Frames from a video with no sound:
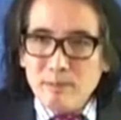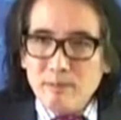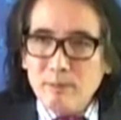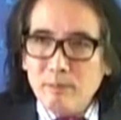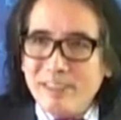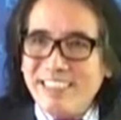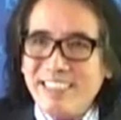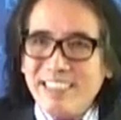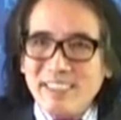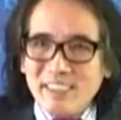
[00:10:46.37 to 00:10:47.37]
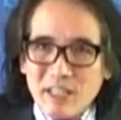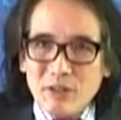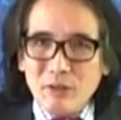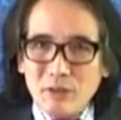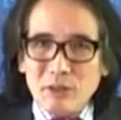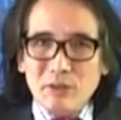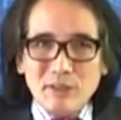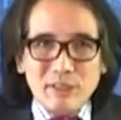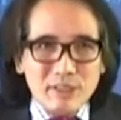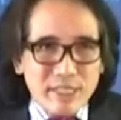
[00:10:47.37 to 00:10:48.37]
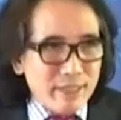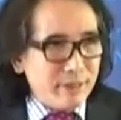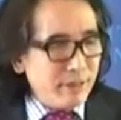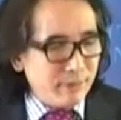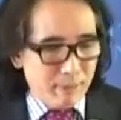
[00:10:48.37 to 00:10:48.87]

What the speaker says: particular psychological state,